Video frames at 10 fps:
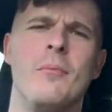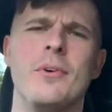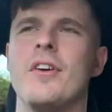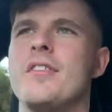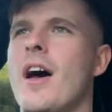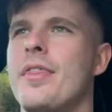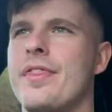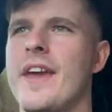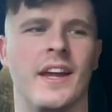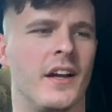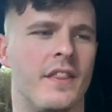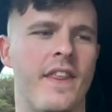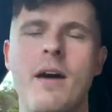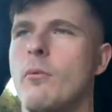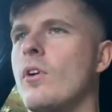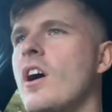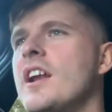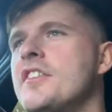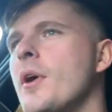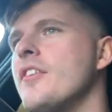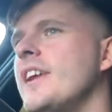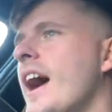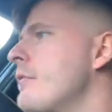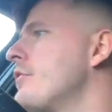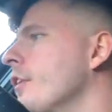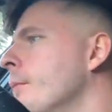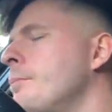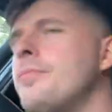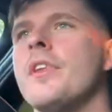because I think they're more likely to actually have some.